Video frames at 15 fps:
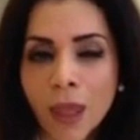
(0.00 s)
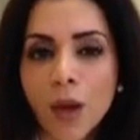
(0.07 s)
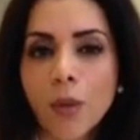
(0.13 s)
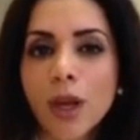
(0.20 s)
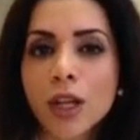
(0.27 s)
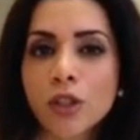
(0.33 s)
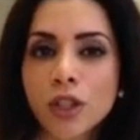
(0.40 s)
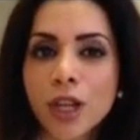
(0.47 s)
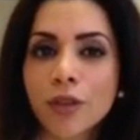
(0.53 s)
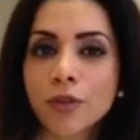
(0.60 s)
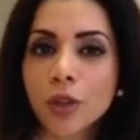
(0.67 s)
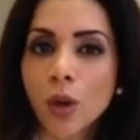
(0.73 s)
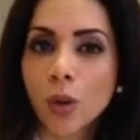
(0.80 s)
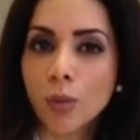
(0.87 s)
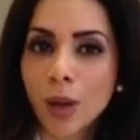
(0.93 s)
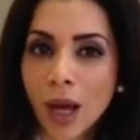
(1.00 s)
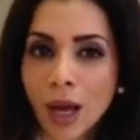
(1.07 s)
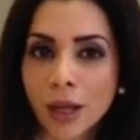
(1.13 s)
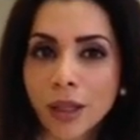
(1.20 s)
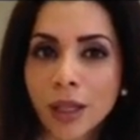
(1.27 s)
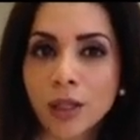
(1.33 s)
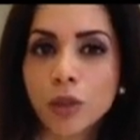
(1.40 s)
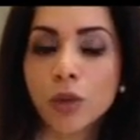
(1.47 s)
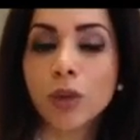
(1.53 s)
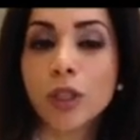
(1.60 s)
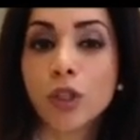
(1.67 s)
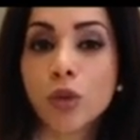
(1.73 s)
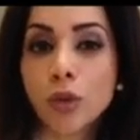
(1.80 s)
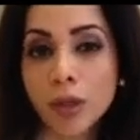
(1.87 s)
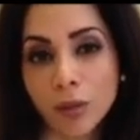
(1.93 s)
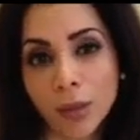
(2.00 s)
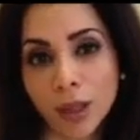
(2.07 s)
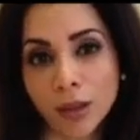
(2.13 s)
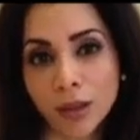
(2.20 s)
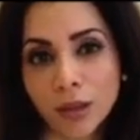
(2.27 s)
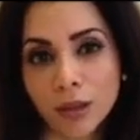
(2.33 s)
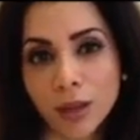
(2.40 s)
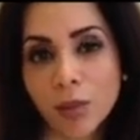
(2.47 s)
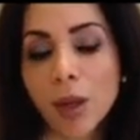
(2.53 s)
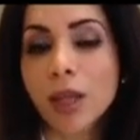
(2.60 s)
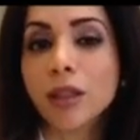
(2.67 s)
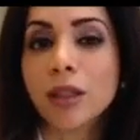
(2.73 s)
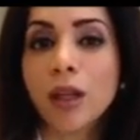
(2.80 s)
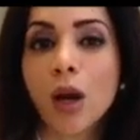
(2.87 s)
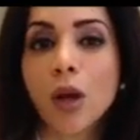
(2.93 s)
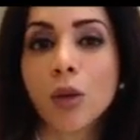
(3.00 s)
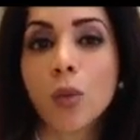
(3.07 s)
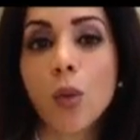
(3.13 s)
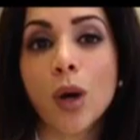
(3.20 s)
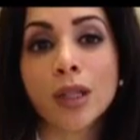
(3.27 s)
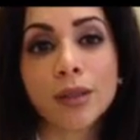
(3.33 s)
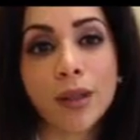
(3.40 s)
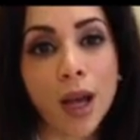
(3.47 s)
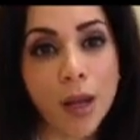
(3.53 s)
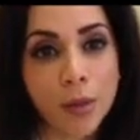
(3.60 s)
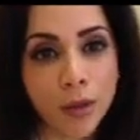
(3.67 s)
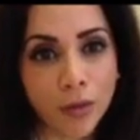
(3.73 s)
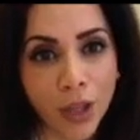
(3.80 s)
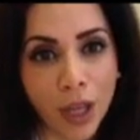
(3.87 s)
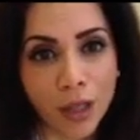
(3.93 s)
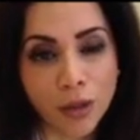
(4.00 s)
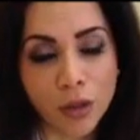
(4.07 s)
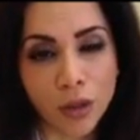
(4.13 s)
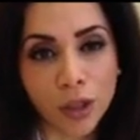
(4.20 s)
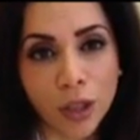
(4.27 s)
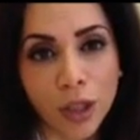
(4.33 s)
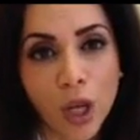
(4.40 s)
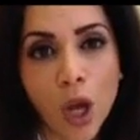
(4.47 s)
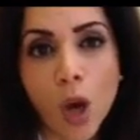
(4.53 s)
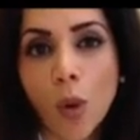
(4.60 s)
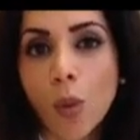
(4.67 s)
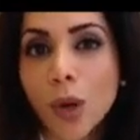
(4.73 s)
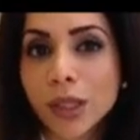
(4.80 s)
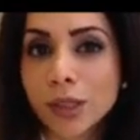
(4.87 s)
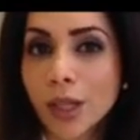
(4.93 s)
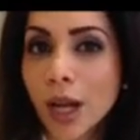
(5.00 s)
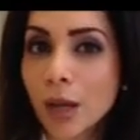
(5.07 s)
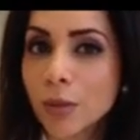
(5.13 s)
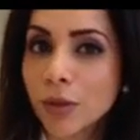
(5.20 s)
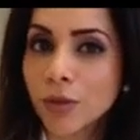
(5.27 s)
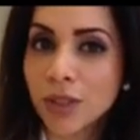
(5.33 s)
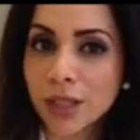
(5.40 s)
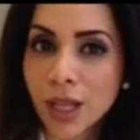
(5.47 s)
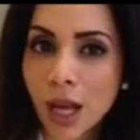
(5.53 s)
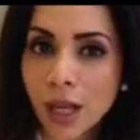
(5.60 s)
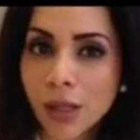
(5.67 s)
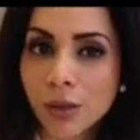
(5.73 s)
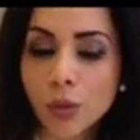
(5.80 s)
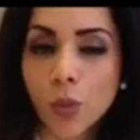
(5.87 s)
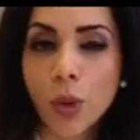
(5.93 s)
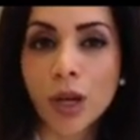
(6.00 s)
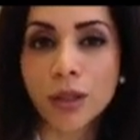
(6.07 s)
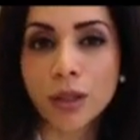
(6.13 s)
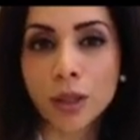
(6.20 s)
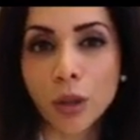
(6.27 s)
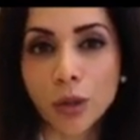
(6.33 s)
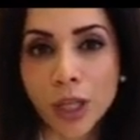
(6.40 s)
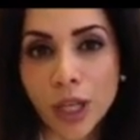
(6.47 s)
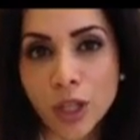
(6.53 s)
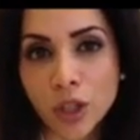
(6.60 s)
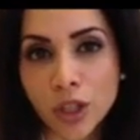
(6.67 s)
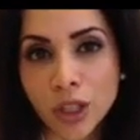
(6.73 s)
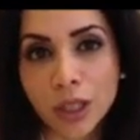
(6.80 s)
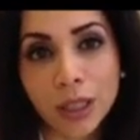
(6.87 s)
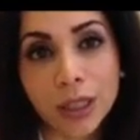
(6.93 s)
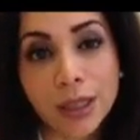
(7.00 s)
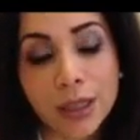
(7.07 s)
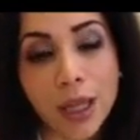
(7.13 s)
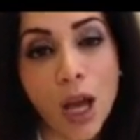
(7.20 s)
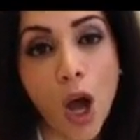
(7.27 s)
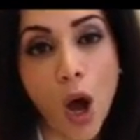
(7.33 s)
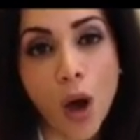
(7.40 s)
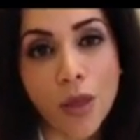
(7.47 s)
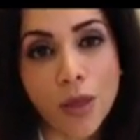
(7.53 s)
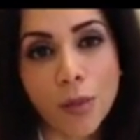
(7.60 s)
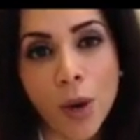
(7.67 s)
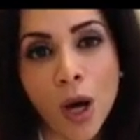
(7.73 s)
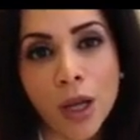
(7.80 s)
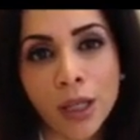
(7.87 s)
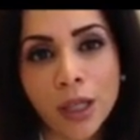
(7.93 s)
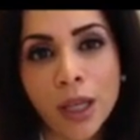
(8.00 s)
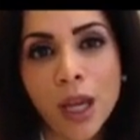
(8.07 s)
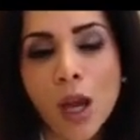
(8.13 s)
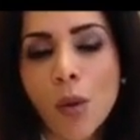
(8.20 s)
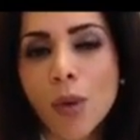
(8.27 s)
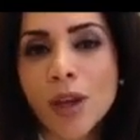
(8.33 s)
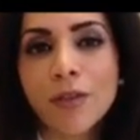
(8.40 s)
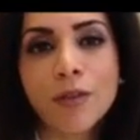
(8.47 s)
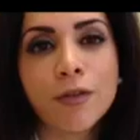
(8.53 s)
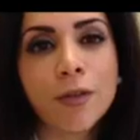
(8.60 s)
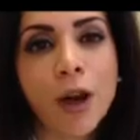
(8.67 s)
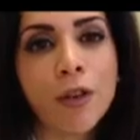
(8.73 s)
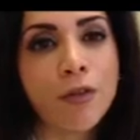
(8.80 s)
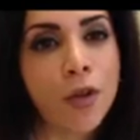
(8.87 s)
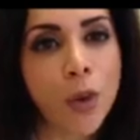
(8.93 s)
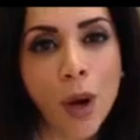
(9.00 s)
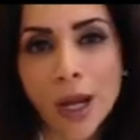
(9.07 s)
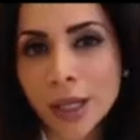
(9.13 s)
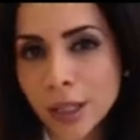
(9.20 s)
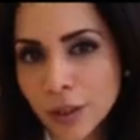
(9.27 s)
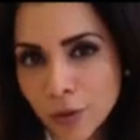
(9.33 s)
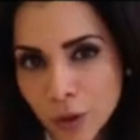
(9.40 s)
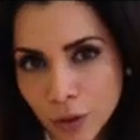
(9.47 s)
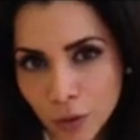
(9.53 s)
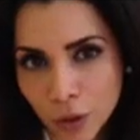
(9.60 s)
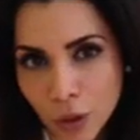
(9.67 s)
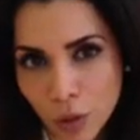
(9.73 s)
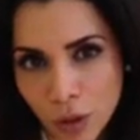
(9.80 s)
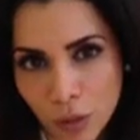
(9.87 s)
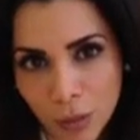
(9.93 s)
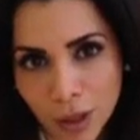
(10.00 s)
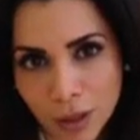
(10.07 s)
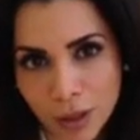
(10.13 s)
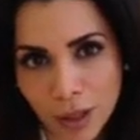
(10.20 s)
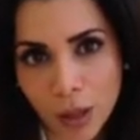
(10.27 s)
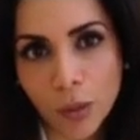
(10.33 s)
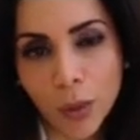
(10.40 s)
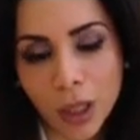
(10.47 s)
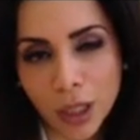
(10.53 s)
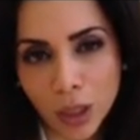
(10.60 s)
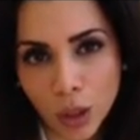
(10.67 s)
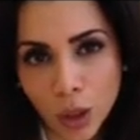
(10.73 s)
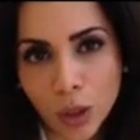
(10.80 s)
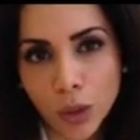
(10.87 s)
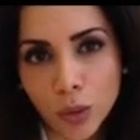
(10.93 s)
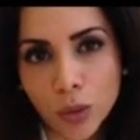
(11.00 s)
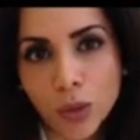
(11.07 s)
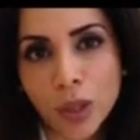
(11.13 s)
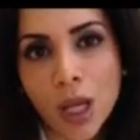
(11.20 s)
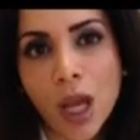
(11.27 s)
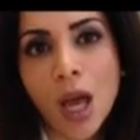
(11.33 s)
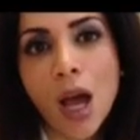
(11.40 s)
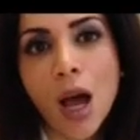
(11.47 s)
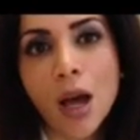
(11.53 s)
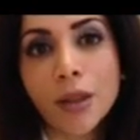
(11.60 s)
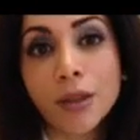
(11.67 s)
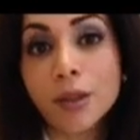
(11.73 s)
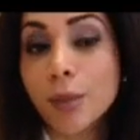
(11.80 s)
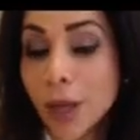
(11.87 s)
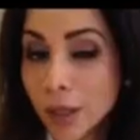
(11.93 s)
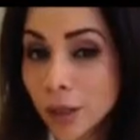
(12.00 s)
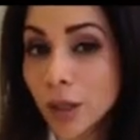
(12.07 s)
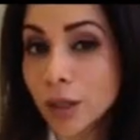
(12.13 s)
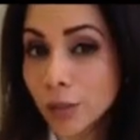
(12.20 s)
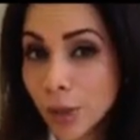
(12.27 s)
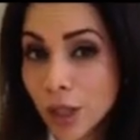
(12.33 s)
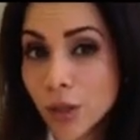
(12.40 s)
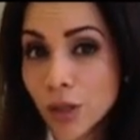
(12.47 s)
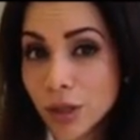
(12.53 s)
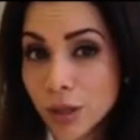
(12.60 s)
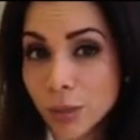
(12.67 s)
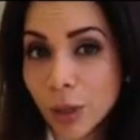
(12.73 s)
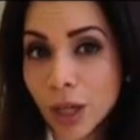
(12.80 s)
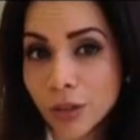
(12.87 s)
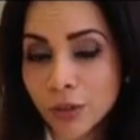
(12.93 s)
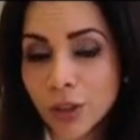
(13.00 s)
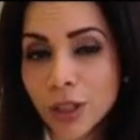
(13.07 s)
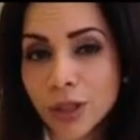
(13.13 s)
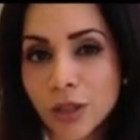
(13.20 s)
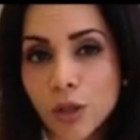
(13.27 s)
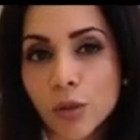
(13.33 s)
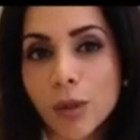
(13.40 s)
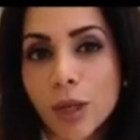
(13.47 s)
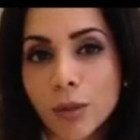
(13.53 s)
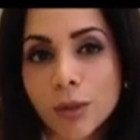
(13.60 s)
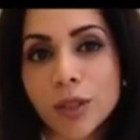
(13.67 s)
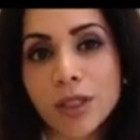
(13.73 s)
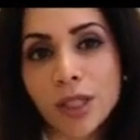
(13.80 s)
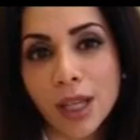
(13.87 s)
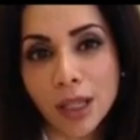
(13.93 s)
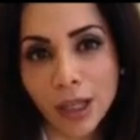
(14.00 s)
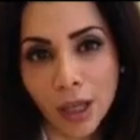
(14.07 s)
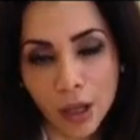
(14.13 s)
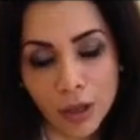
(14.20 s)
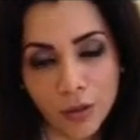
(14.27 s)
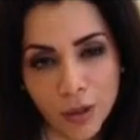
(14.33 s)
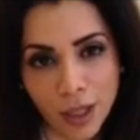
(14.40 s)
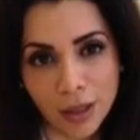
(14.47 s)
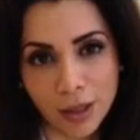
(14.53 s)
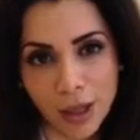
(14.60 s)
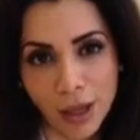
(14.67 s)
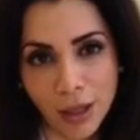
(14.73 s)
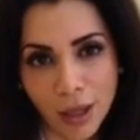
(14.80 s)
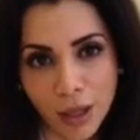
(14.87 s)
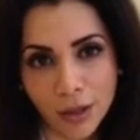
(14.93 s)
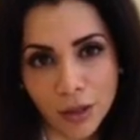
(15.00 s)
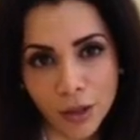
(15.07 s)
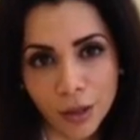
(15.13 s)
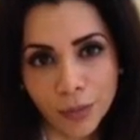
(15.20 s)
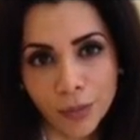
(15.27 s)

we actually have to go back and do a treatment, depending on what type of cancer, what type of cells, where the location is on the body. We have a variety of different treatments that we can use depending on the patient's preference to be able to take care of that skin cancer.